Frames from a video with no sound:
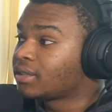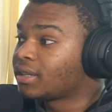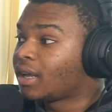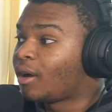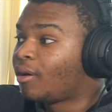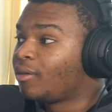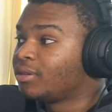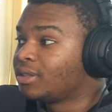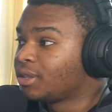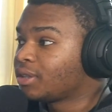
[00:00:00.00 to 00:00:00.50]
that
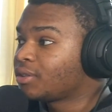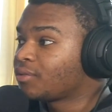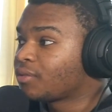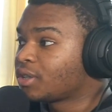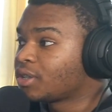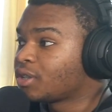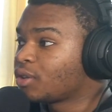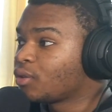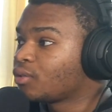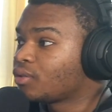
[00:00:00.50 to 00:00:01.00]
are just for
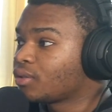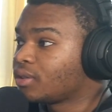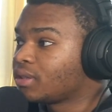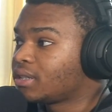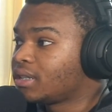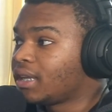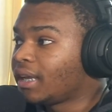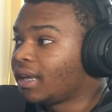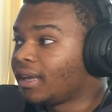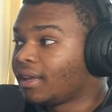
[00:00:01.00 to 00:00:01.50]
children
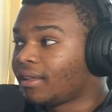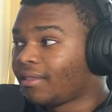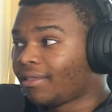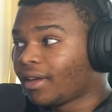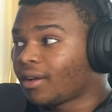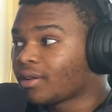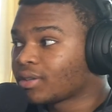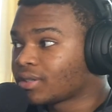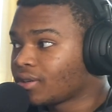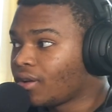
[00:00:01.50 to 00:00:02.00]
singing
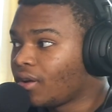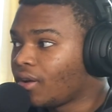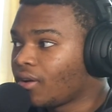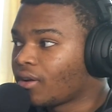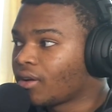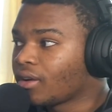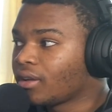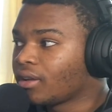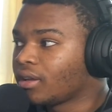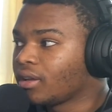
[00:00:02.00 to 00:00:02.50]
their
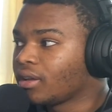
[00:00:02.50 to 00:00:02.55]
song,